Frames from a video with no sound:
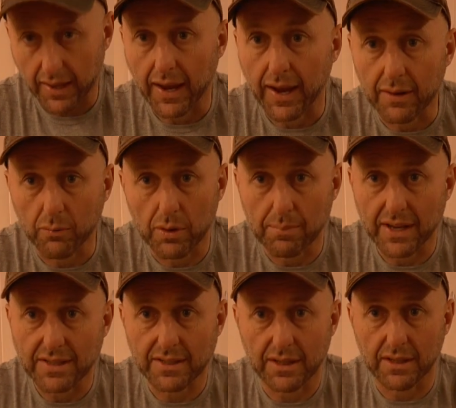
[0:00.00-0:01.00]
And we
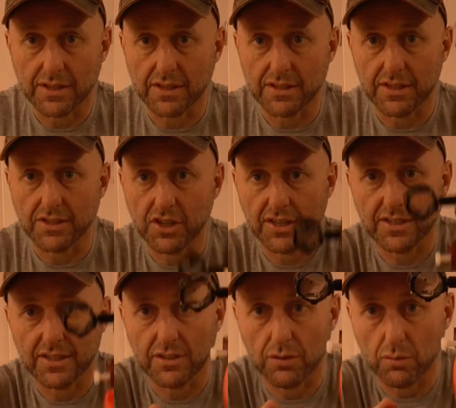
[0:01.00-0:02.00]
basically just adjust
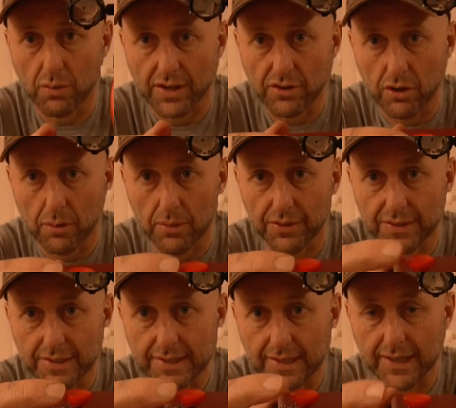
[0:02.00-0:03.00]
this little red knob on
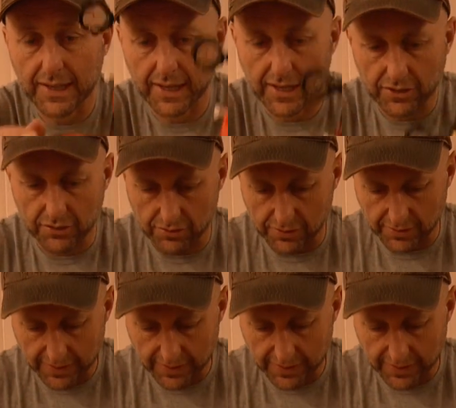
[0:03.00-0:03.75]
the side here to do